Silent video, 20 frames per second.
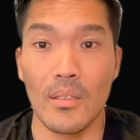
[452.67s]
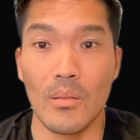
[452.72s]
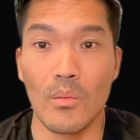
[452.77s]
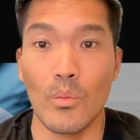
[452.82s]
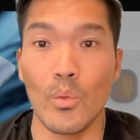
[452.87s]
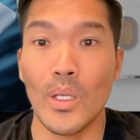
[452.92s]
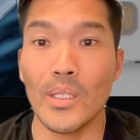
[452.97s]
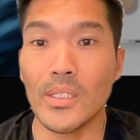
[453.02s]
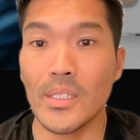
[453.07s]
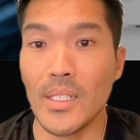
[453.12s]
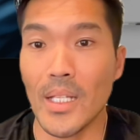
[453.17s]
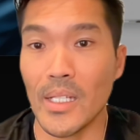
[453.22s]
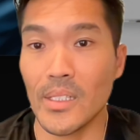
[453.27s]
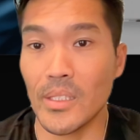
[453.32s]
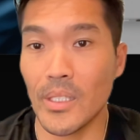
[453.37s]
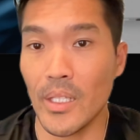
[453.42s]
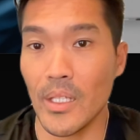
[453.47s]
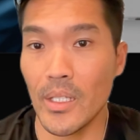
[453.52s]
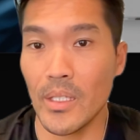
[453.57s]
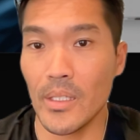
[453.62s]
What's nice
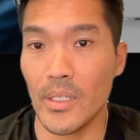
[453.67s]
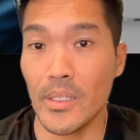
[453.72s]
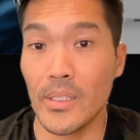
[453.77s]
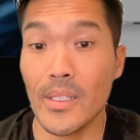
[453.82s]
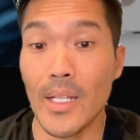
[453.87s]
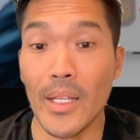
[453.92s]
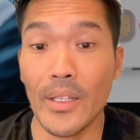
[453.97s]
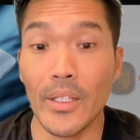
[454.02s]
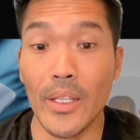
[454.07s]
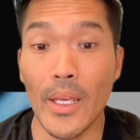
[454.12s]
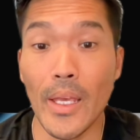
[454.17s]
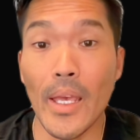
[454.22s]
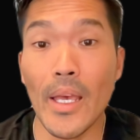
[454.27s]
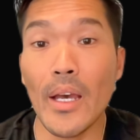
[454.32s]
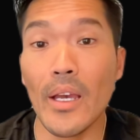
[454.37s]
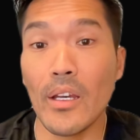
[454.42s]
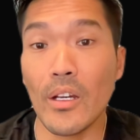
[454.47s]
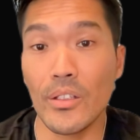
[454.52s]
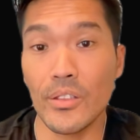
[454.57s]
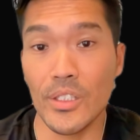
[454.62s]
here is that the
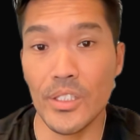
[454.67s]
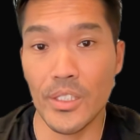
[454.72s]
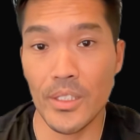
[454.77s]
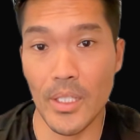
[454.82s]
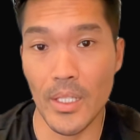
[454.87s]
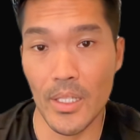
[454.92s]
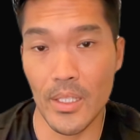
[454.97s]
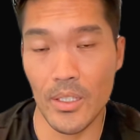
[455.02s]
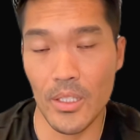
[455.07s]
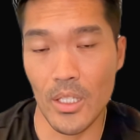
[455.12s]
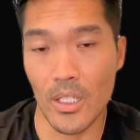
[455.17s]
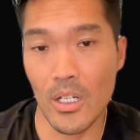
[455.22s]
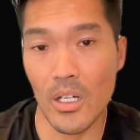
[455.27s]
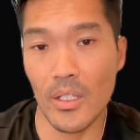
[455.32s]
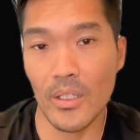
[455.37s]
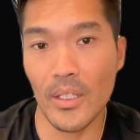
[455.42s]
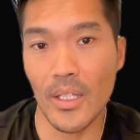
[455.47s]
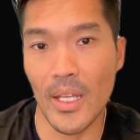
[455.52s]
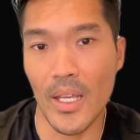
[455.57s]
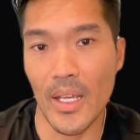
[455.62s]
AI understands the
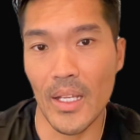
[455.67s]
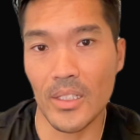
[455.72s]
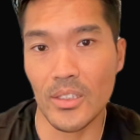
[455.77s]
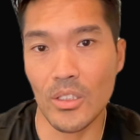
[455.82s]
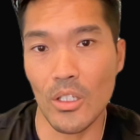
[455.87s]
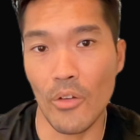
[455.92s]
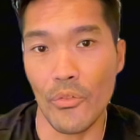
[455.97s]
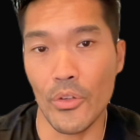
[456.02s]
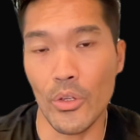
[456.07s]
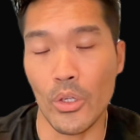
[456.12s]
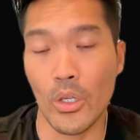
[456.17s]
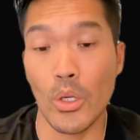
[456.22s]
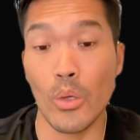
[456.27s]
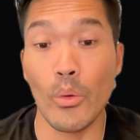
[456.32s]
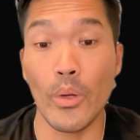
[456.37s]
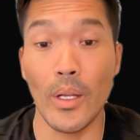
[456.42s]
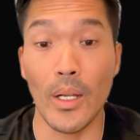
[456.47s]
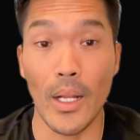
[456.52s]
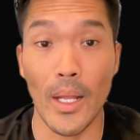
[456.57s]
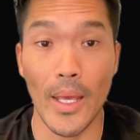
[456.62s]
context of your
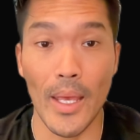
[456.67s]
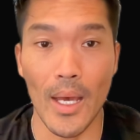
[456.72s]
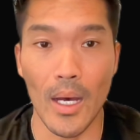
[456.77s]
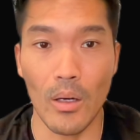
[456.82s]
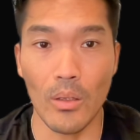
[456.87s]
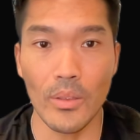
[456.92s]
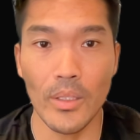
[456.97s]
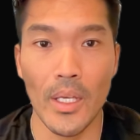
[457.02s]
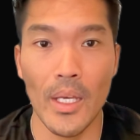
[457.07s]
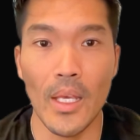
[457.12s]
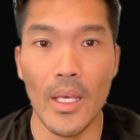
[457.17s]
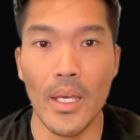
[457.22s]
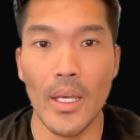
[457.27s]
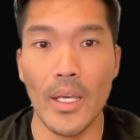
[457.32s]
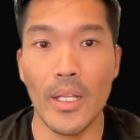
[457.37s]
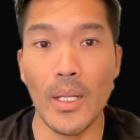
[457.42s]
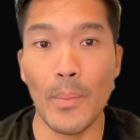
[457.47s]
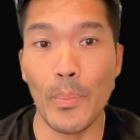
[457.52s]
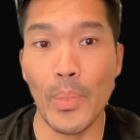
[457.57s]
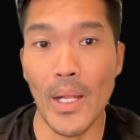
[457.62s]
current layout
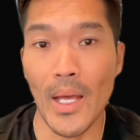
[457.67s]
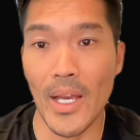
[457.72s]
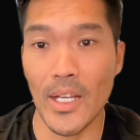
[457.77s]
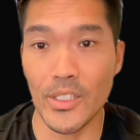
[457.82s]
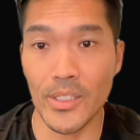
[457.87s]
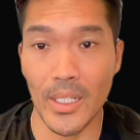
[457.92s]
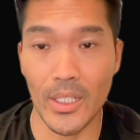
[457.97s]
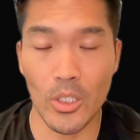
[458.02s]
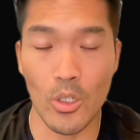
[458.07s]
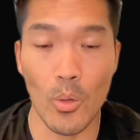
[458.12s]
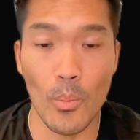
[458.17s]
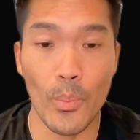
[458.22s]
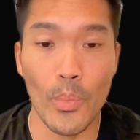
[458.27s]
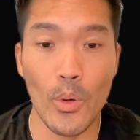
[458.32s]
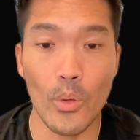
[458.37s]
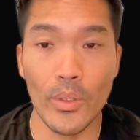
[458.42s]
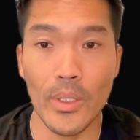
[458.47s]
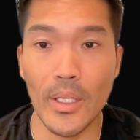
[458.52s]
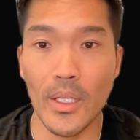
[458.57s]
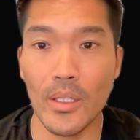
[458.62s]
and applies that
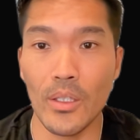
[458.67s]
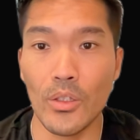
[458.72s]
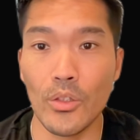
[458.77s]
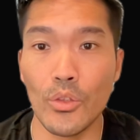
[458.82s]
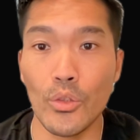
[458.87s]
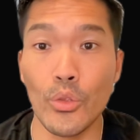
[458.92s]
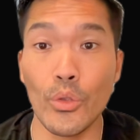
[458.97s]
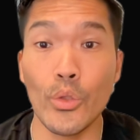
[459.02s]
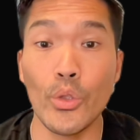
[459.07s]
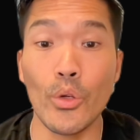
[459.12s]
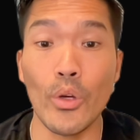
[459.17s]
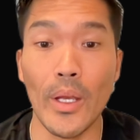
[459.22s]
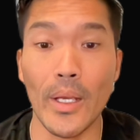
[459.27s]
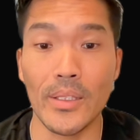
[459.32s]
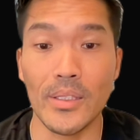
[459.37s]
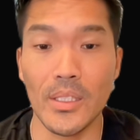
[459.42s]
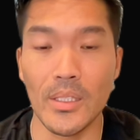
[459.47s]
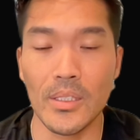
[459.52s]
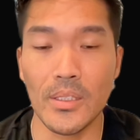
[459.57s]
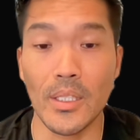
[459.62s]
component to your
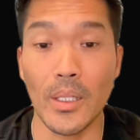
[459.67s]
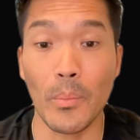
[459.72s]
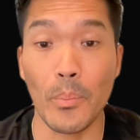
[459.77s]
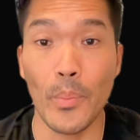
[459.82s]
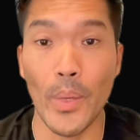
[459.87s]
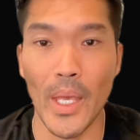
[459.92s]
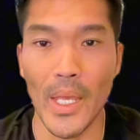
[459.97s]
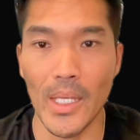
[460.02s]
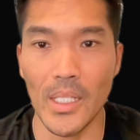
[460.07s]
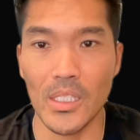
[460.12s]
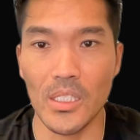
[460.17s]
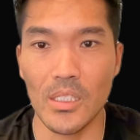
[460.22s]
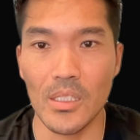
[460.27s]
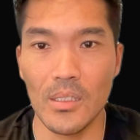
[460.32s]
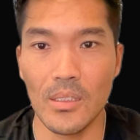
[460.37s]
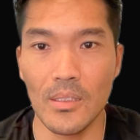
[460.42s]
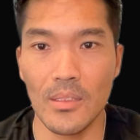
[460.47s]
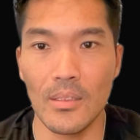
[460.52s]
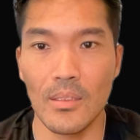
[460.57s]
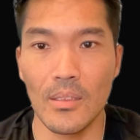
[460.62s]
existing page.
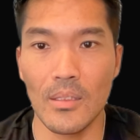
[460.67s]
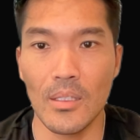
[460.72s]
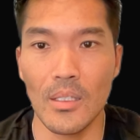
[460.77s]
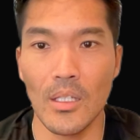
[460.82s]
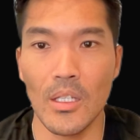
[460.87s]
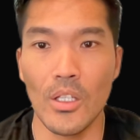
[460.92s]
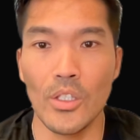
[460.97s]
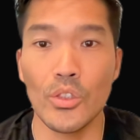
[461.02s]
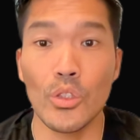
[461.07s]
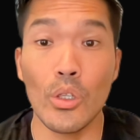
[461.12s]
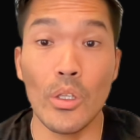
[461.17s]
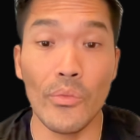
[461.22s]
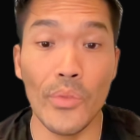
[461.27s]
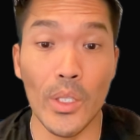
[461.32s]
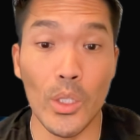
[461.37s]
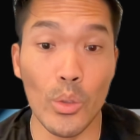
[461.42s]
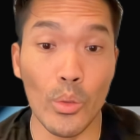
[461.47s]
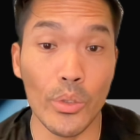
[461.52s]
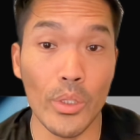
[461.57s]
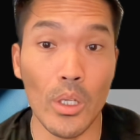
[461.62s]
So even
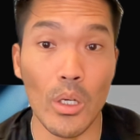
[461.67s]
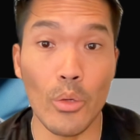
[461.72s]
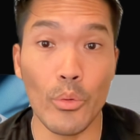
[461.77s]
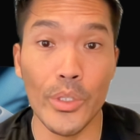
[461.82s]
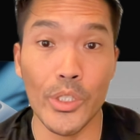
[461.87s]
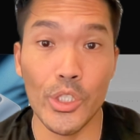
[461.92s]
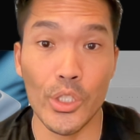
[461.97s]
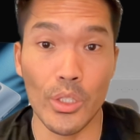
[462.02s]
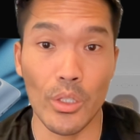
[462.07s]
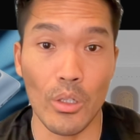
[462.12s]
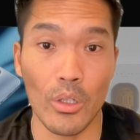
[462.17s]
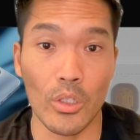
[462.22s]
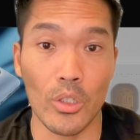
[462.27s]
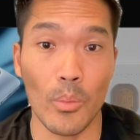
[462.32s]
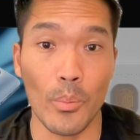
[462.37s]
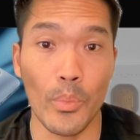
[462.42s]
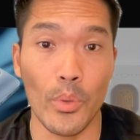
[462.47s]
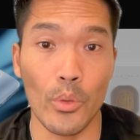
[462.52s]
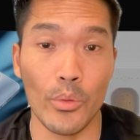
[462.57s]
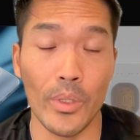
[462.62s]
though the original
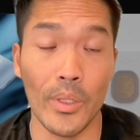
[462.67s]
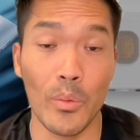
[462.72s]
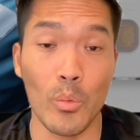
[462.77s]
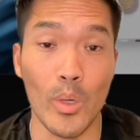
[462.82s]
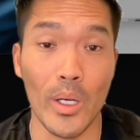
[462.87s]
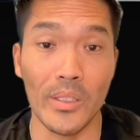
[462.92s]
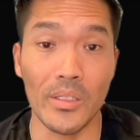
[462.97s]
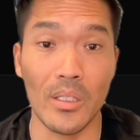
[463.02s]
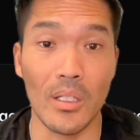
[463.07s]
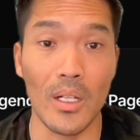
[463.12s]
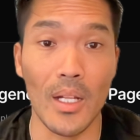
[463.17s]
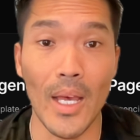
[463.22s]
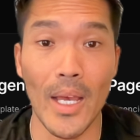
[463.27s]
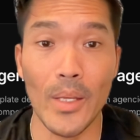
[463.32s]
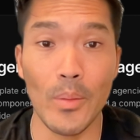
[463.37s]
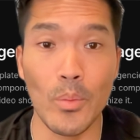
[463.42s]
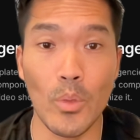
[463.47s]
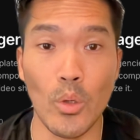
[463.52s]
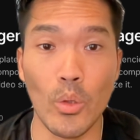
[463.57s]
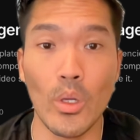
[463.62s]
component was in light
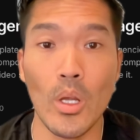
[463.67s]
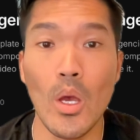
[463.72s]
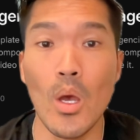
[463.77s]
mode,